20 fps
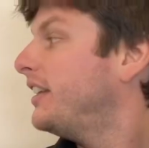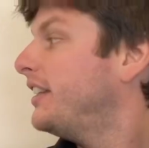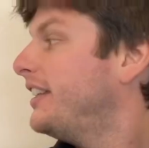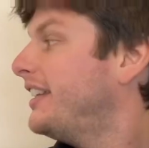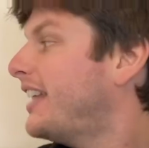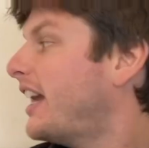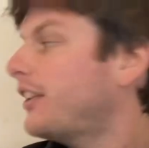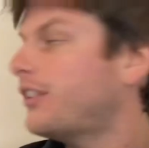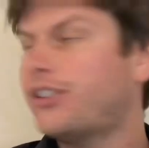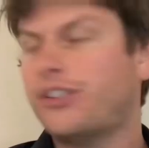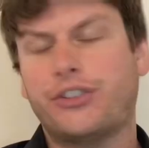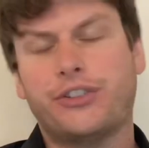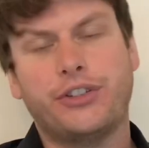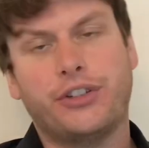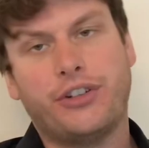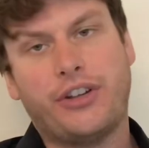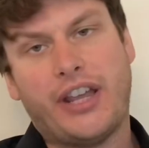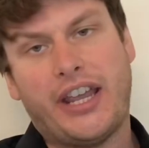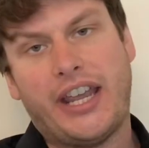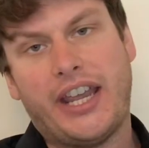
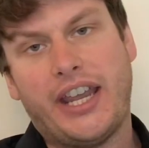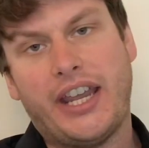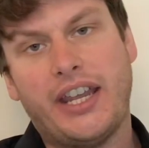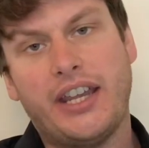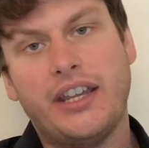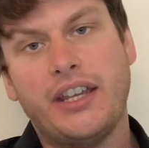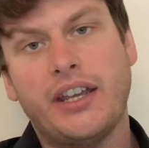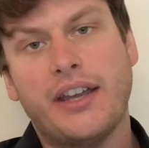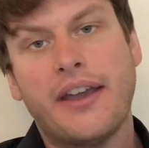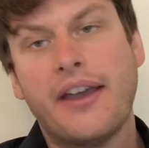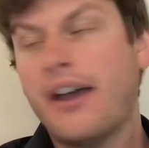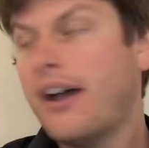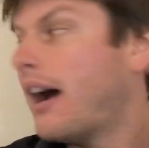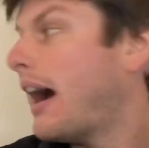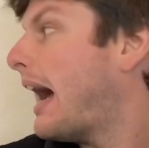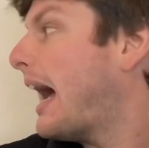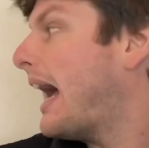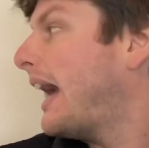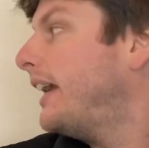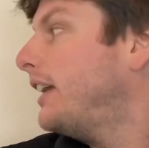Yesterday,
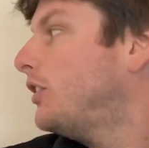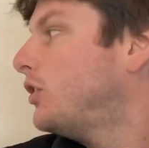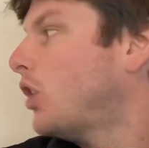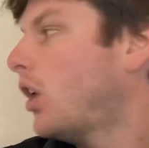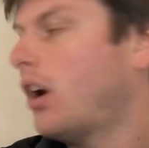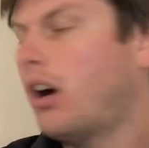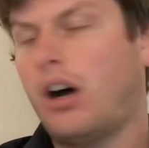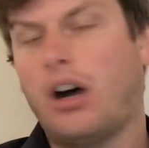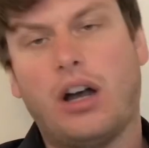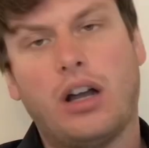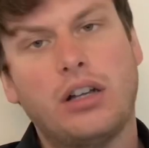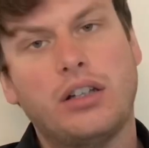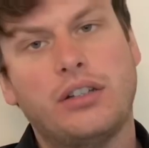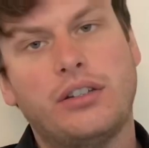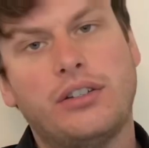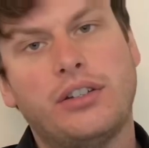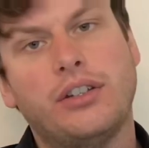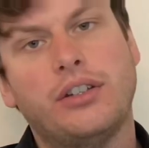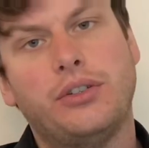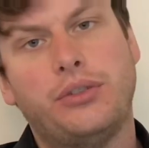I
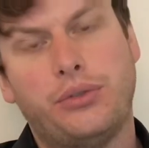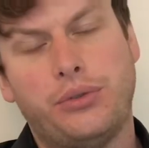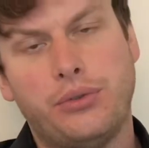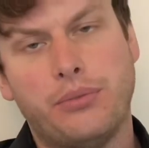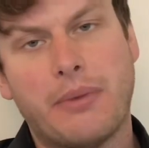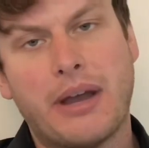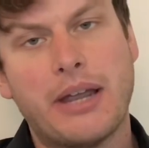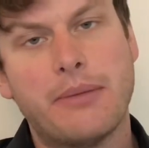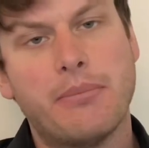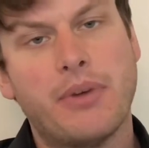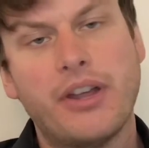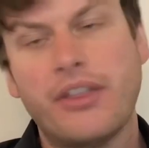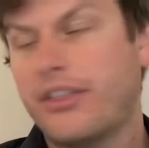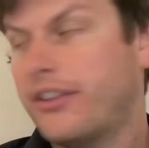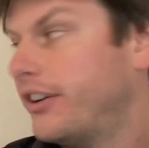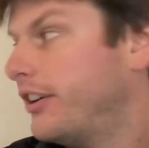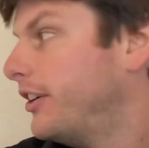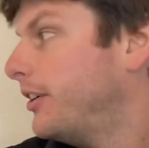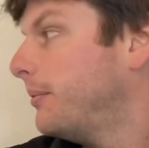talked to my mother.